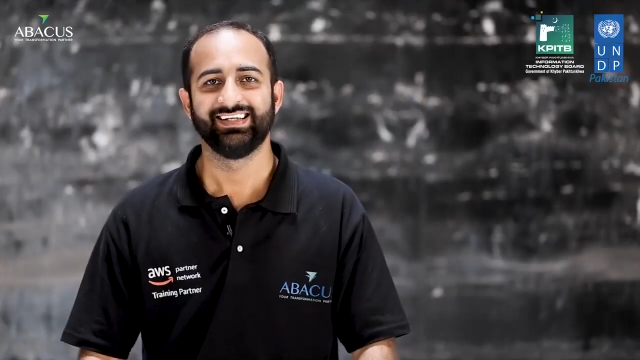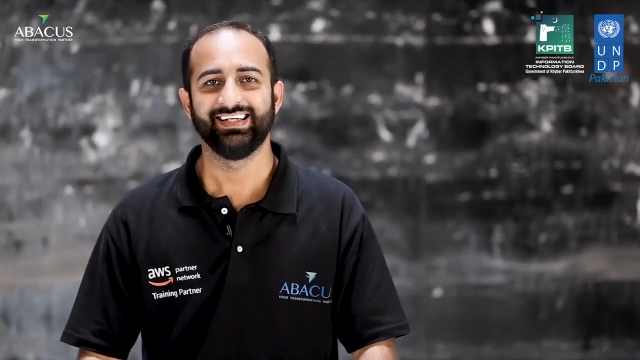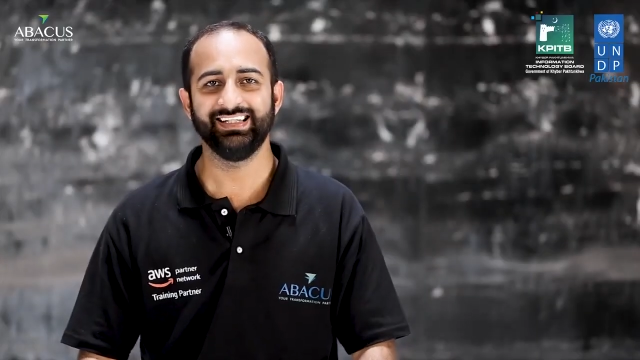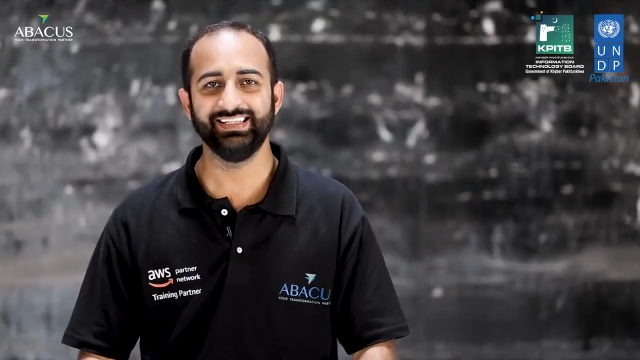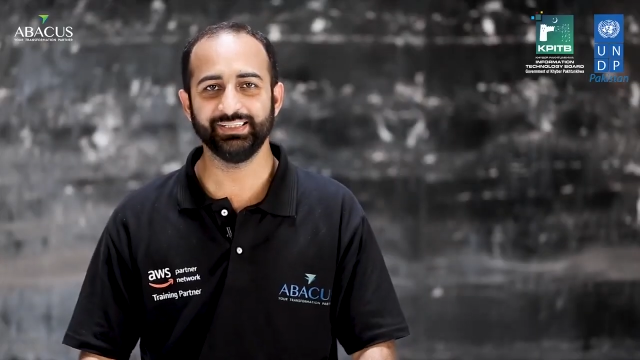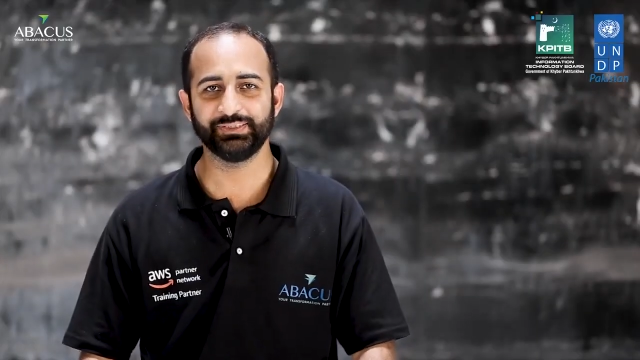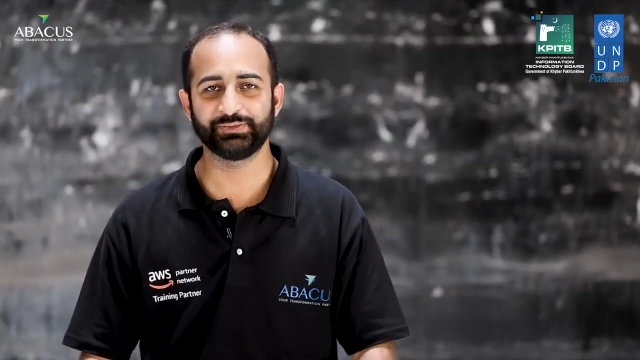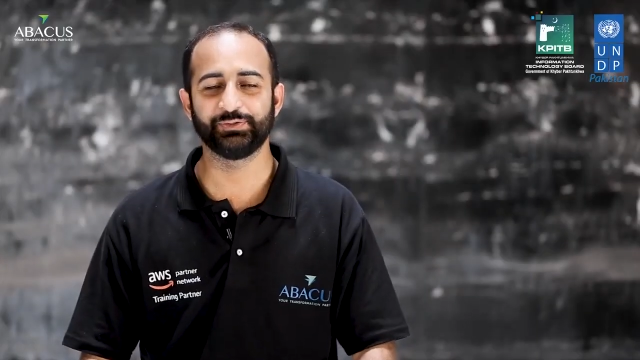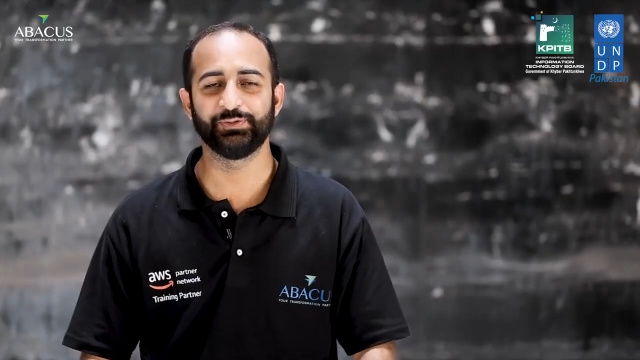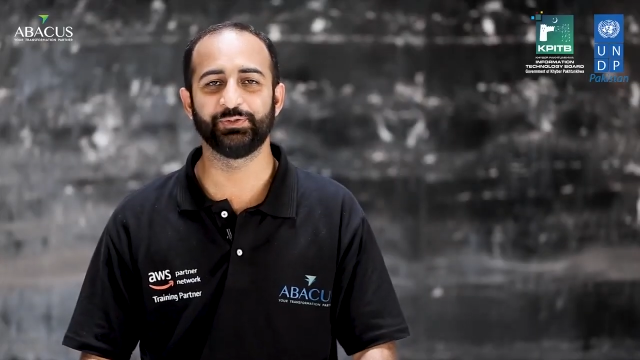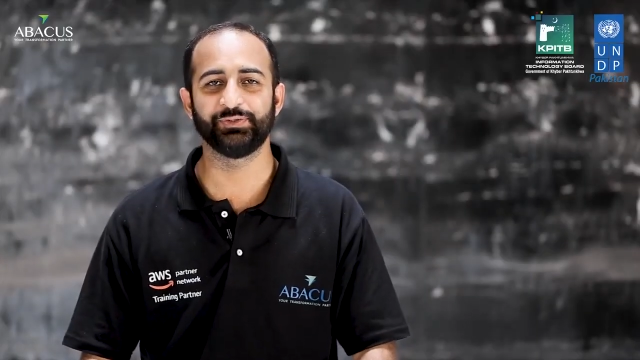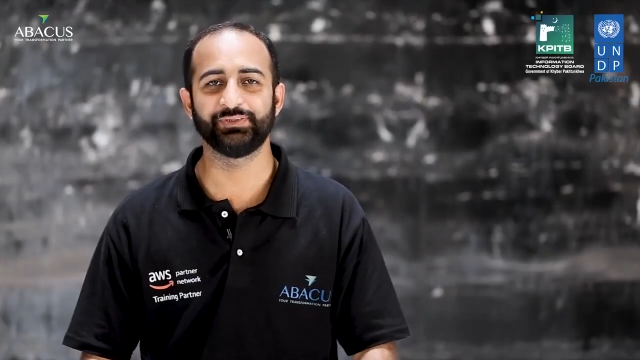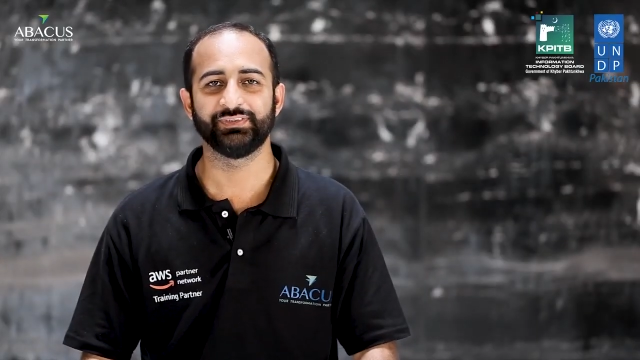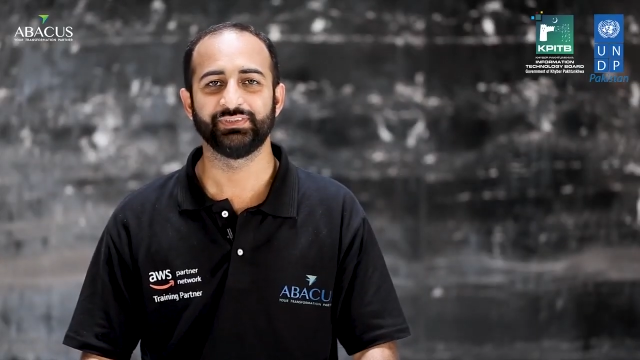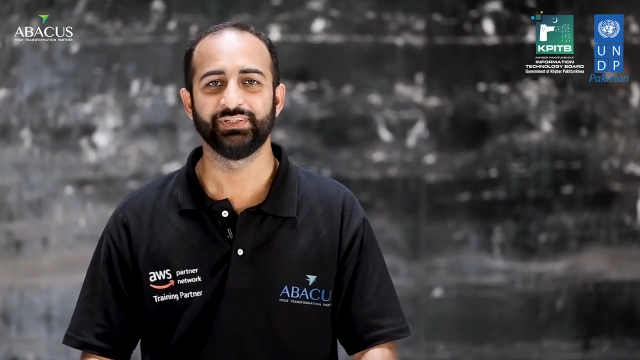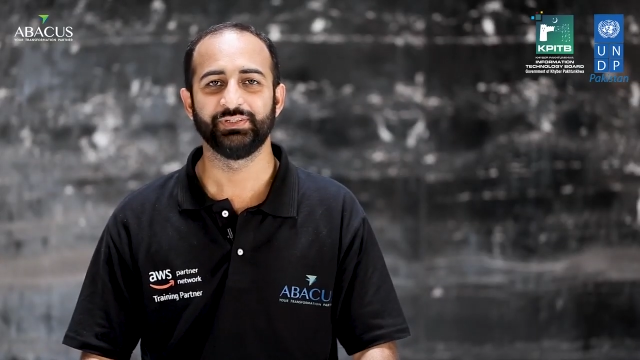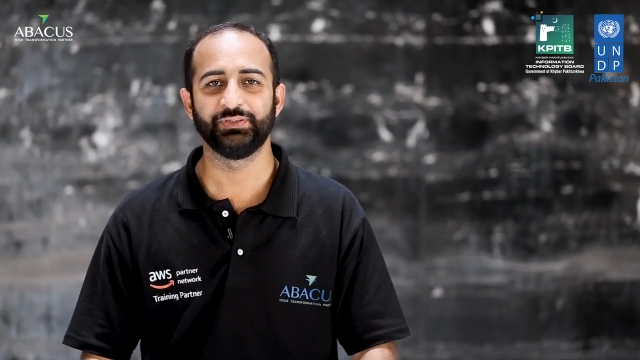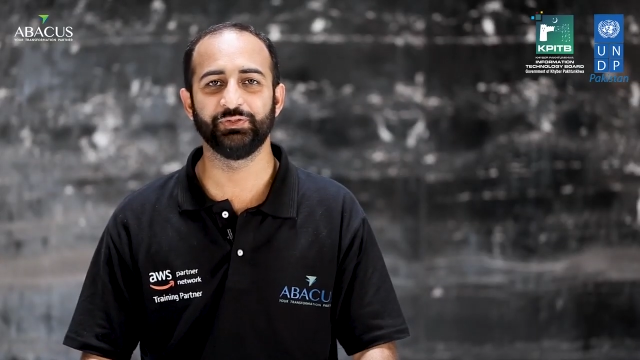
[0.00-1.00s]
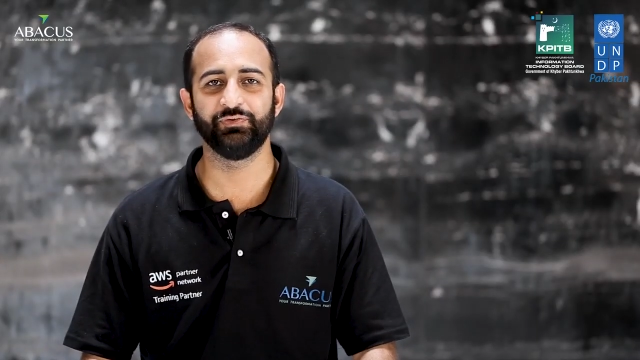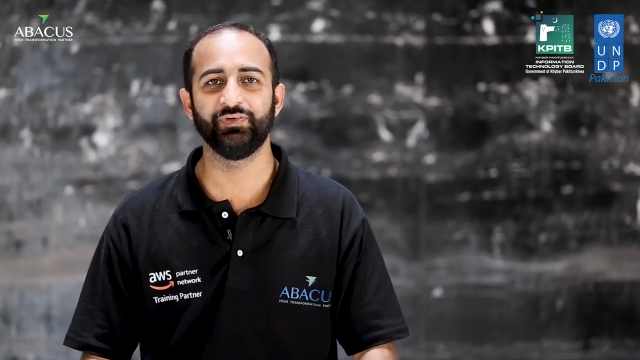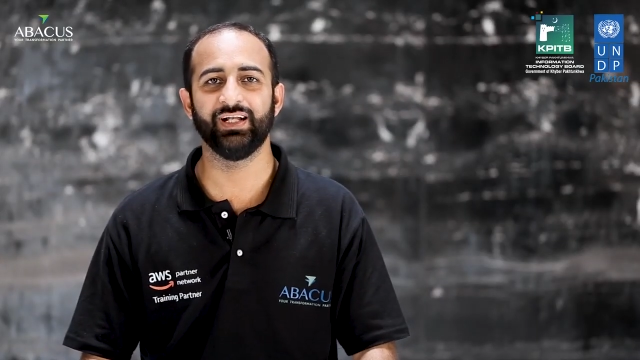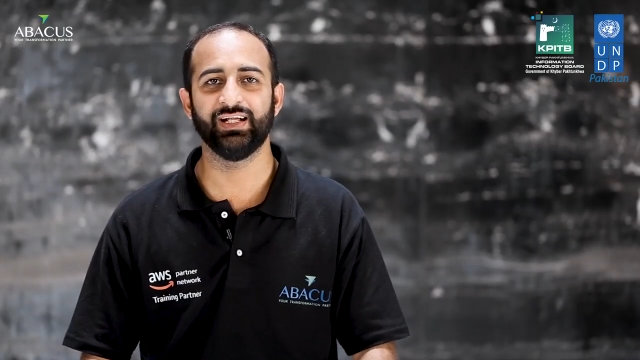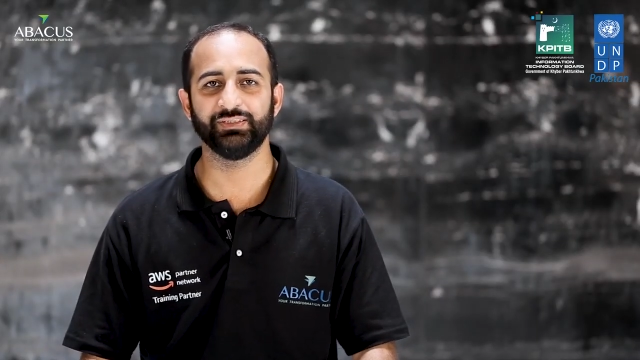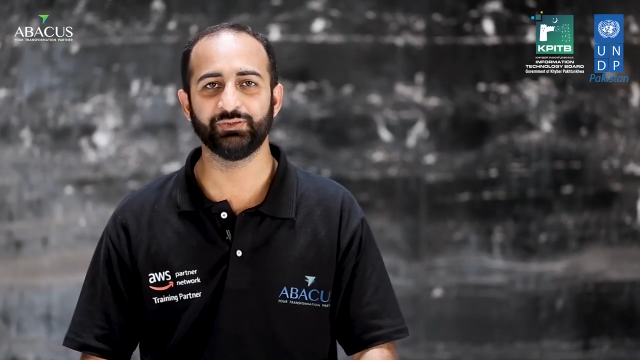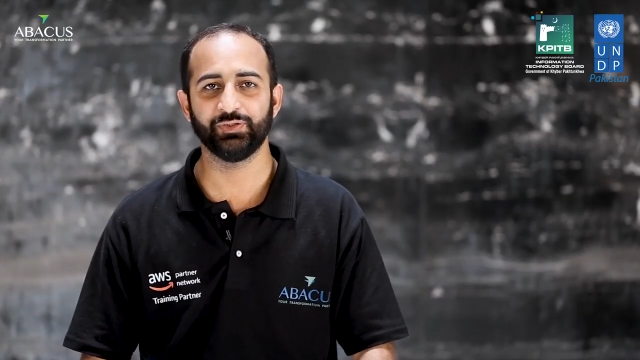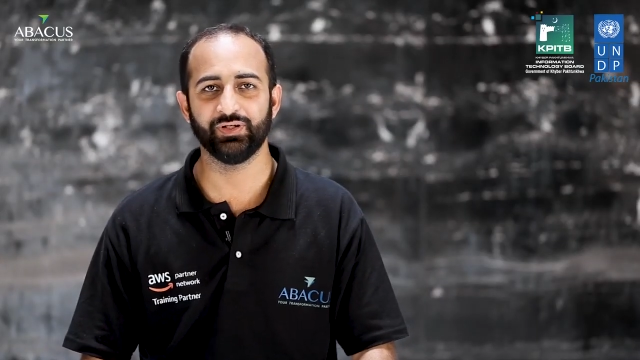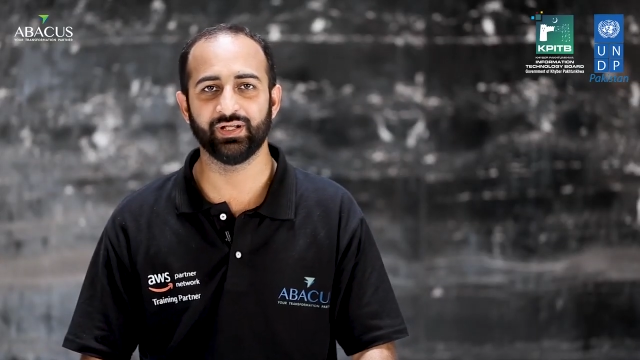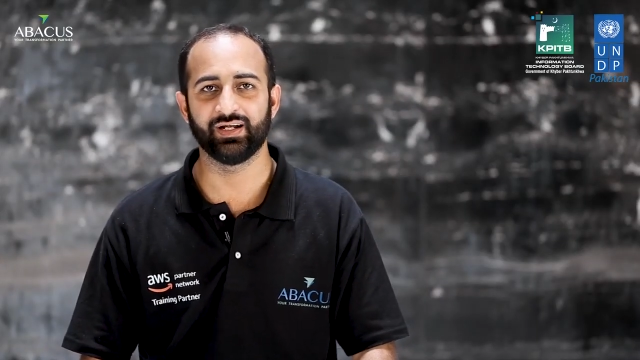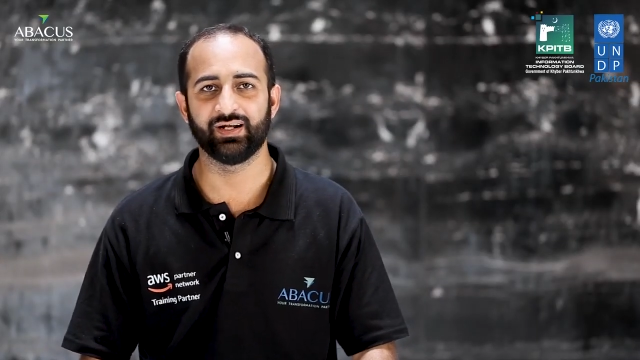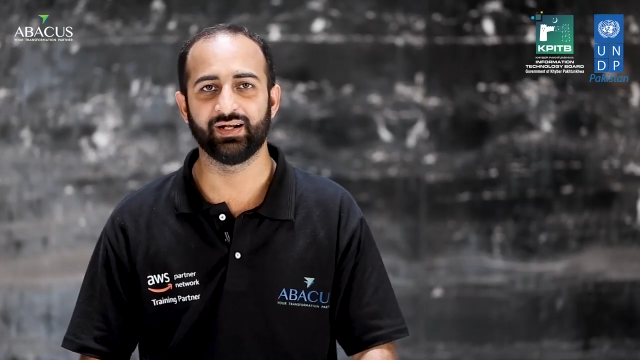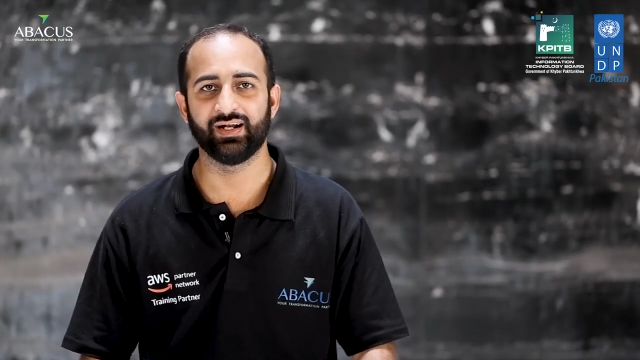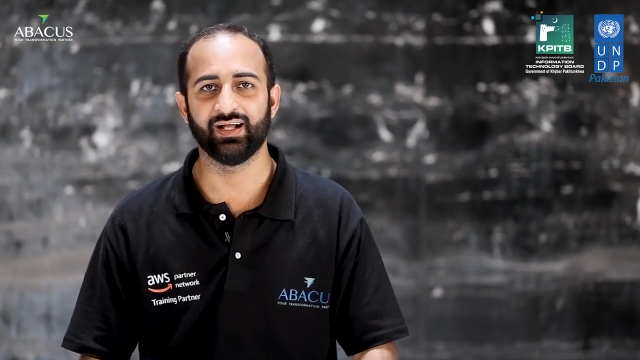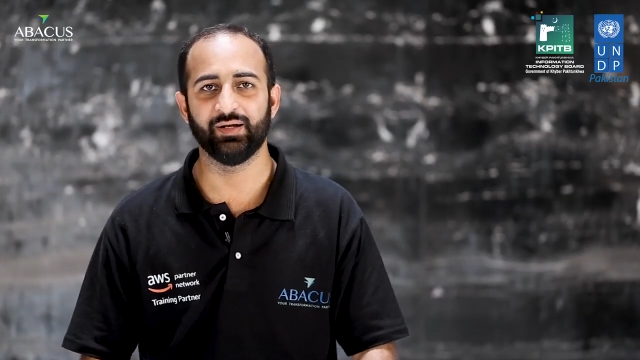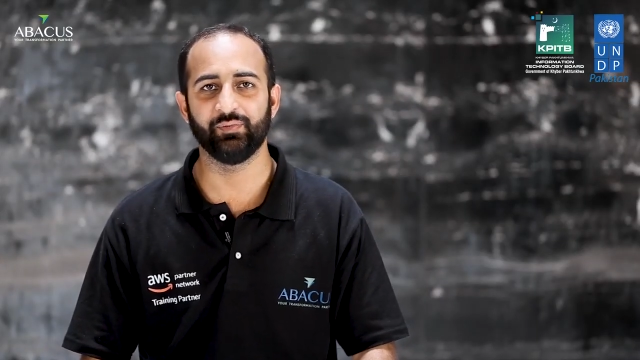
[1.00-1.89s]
In this course, you will also learn